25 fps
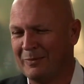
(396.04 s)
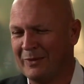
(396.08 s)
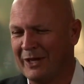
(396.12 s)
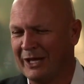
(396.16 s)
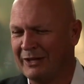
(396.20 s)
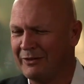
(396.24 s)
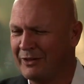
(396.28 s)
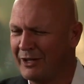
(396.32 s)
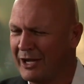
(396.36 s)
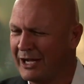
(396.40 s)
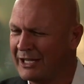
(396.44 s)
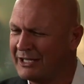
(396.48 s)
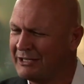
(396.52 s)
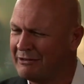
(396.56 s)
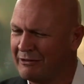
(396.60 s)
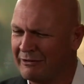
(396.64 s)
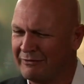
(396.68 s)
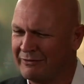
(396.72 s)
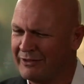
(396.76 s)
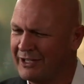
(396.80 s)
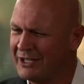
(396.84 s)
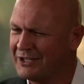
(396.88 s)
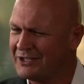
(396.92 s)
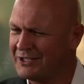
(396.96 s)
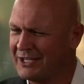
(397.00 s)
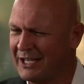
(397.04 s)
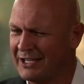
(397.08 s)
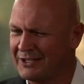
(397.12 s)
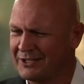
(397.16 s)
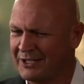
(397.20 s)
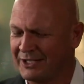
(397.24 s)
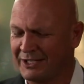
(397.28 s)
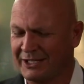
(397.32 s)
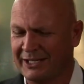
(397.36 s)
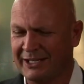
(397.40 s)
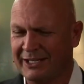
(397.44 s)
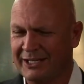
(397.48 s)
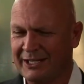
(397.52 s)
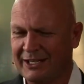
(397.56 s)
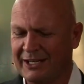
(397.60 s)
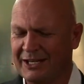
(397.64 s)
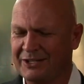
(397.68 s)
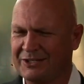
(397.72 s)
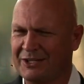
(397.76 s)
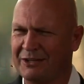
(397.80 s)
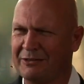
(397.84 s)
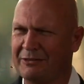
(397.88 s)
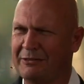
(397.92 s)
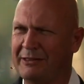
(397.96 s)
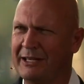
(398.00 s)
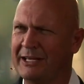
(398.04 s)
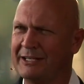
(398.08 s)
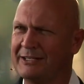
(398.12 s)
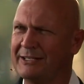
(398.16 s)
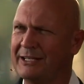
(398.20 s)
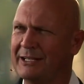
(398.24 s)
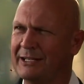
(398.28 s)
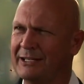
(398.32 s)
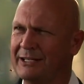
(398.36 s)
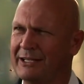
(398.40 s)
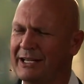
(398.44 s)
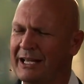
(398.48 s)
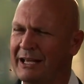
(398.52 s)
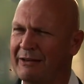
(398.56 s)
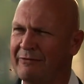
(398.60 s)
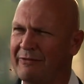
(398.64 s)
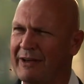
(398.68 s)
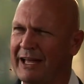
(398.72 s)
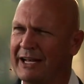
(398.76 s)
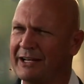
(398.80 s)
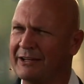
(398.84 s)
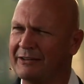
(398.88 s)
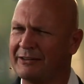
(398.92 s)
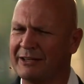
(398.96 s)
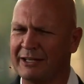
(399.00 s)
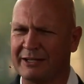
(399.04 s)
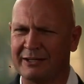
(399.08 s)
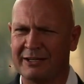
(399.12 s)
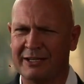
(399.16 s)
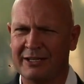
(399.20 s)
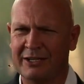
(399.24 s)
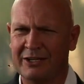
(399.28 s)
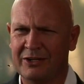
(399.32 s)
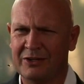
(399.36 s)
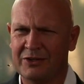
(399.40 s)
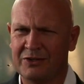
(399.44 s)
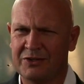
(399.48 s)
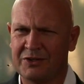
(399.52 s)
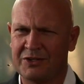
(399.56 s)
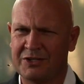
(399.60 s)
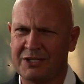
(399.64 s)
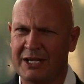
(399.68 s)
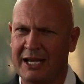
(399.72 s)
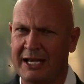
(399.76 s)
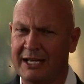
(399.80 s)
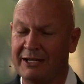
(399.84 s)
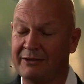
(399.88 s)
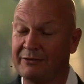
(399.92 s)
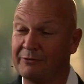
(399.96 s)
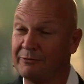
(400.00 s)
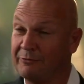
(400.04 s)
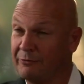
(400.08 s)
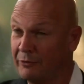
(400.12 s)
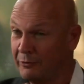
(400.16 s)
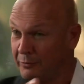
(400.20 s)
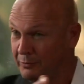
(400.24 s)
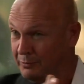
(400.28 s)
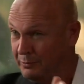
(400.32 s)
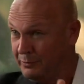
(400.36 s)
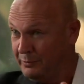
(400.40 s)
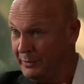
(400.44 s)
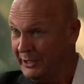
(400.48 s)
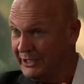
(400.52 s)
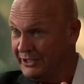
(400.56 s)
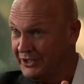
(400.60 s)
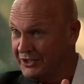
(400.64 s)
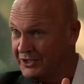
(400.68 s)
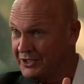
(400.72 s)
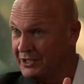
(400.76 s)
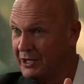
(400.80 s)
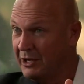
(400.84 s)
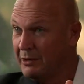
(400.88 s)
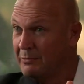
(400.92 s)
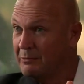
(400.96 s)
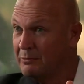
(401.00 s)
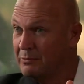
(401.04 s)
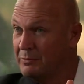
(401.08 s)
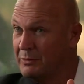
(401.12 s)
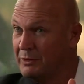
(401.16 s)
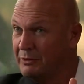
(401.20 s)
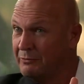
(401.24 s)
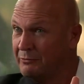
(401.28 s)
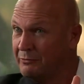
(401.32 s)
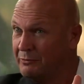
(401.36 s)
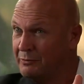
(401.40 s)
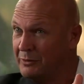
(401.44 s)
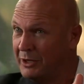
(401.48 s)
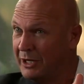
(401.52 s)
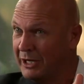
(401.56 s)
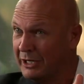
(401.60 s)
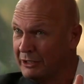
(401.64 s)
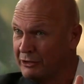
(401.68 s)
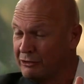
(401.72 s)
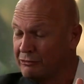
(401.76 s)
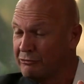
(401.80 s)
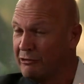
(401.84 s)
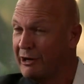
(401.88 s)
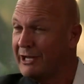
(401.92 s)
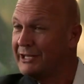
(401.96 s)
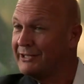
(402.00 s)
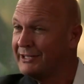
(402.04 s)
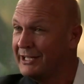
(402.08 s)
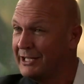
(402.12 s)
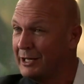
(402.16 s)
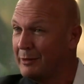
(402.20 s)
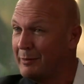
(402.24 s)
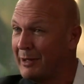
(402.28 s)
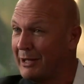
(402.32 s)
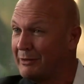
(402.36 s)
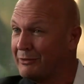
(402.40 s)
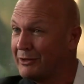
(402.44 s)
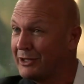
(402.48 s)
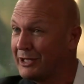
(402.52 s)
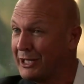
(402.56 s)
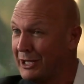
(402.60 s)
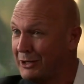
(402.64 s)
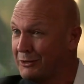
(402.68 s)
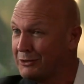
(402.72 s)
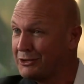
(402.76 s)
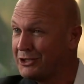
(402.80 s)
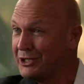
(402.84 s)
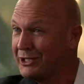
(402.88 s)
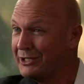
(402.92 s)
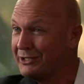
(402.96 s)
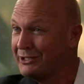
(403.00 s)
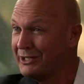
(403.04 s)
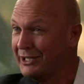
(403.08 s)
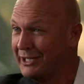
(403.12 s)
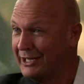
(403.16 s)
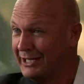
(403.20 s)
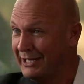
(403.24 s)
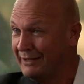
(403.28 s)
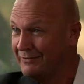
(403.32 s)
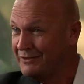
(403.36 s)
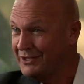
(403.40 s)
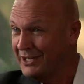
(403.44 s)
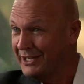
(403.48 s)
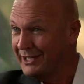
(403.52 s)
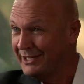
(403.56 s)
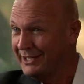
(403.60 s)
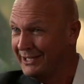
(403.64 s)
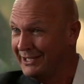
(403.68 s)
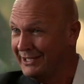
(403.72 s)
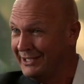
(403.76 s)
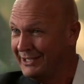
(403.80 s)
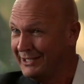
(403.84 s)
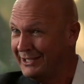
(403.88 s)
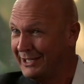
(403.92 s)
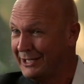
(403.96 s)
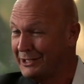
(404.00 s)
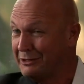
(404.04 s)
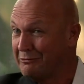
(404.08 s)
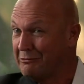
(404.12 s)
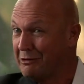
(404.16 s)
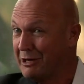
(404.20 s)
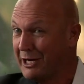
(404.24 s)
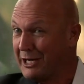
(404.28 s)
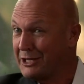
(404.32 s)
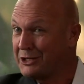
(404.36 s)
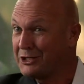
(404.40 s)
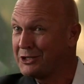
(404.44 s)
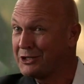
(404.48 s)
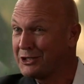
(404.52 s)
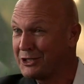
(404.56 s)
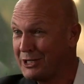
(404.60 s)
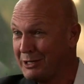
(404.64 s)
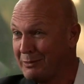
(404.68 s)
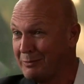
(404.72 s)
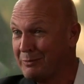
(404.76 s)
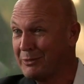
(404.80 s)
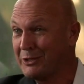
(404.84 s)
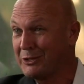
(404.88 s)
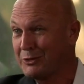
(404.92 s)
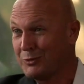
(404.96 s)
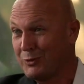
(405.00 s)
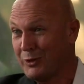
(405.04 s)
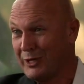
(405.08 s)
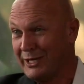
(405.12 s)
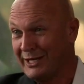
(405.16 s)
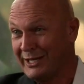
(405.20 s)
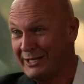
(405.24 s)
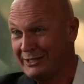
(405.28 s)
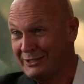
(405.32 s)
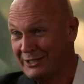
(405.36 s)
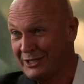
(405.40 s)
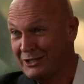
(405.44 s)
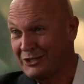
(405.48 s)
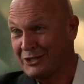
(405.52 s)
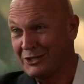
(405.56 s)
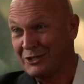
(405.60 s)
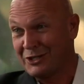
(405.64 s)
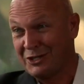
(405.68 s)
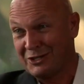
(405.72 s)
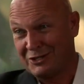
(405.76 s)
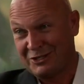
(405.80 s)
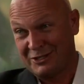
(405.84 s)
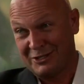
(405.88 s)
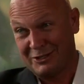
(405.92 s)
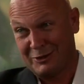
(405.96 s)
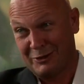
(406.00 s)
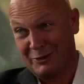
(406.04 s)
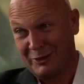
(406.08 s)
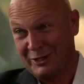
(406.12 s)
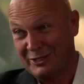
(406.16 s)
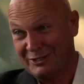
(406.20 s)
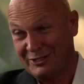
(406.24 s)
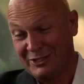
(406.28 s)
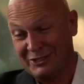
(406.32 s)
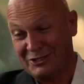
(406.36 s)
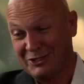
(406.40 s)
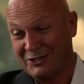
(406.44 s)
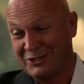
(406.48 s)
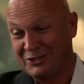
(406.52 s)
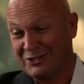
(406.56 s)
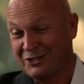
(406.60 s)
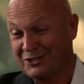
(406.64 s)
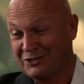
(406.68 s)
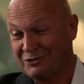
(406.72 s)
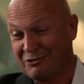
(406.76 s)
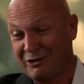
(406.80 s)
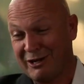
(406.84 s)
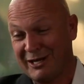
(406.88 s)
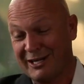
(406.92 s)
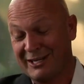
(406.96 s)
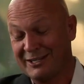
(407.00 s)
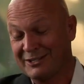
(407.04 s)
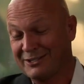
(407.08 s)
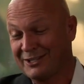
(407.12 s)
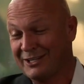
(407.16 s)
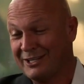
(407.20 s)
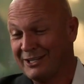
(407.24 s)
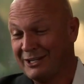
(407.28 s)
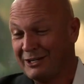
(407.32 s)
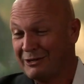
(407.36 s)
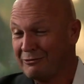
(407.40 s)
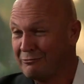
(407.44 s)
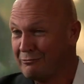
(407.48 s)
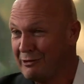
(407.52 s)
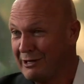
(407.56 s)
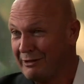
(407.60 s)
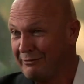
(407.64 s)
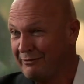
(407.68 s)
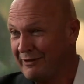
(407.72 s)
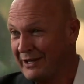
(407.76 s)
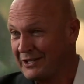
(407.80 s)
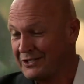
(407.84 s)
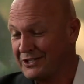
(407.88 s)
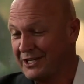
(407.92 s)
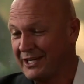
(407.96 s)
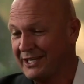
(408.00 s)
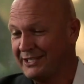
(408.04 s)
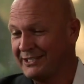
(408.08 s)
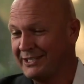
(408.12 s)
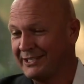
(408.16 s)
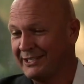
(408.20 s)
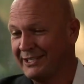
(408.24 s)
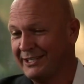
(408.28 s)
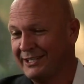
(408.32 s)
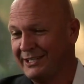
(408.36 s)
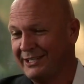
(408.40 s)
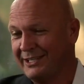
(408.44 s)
And the idea of this as a theatre event that said, for Peter Snow, a great deal about the culture that he lives in and the relationship between Indigenous and non-Indigenous Australians. Really fascinating.